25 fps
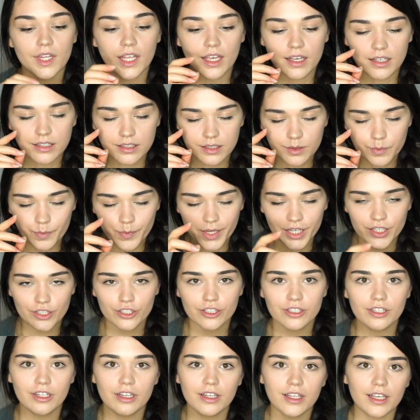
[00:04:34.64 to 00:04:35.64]

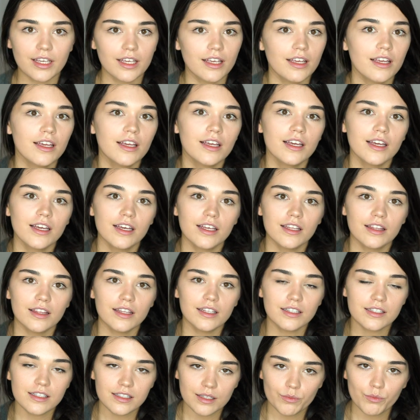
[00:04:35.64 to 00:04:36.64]
especially
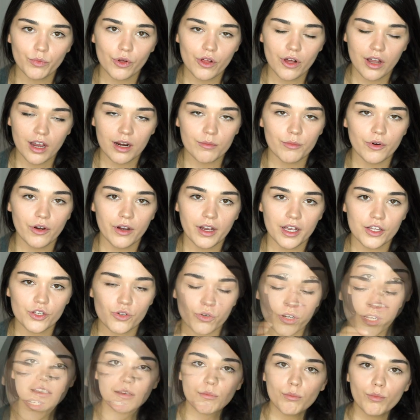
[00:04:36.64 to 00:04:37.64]
the simple
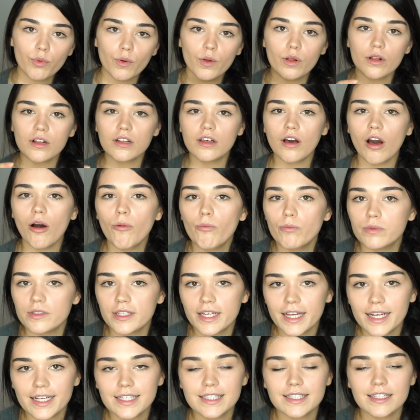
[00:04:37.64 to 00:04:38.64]
carbohydrates, simple,
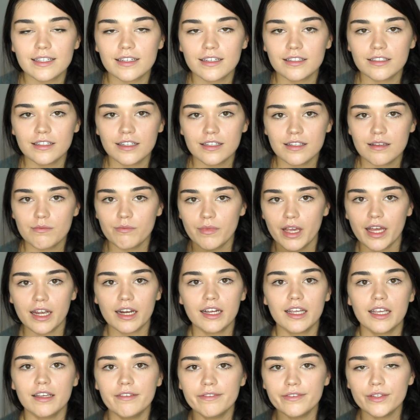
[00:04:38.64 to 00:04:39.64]
complex, it doesn't
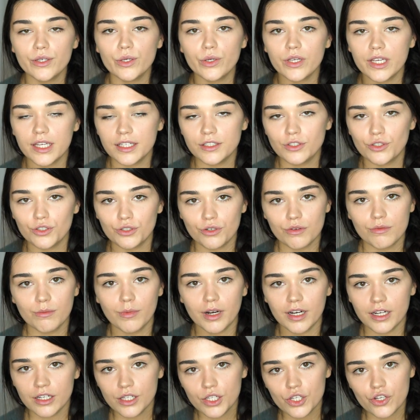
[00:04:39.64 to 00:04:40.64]
matter, if you eat too
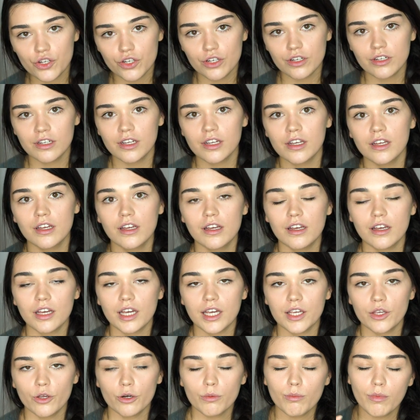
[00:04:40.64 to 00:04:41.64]
much,
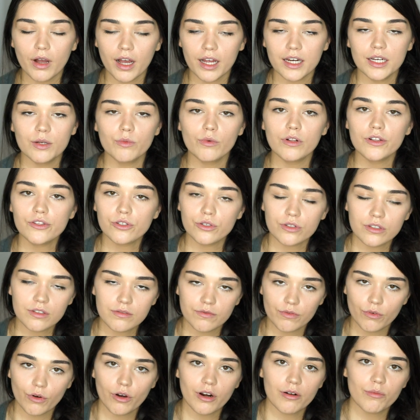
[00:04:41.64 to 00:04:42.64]
your body will
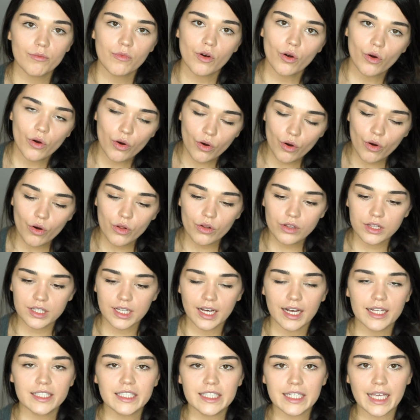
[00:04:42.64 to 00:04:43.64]
transform all
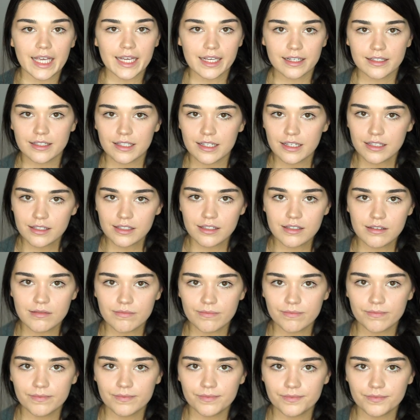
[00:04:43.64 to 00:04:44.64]
that excess
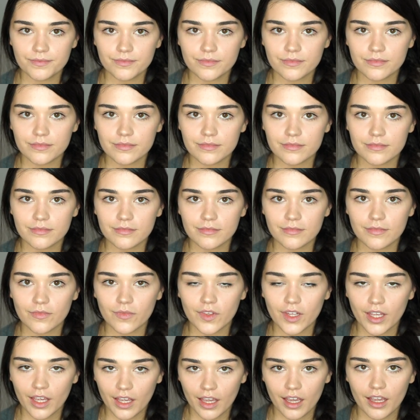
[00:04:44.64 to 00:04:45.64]

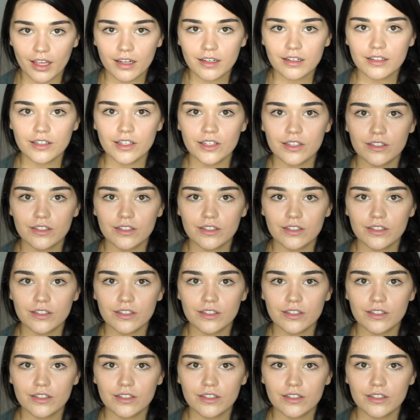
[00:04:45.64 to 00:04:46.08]
in